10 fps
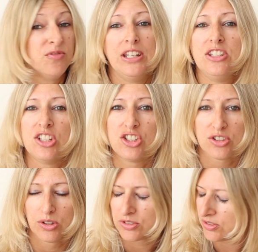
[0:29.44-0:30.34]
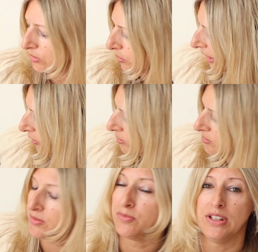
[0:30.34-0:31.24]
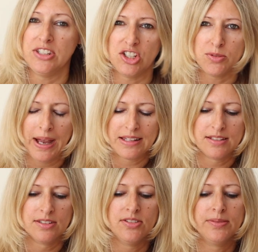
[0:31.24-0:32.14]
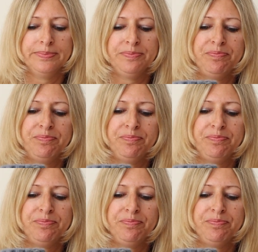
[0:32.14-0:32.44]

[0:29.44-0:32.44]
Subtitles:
vintage socks as well from some vintage patterns,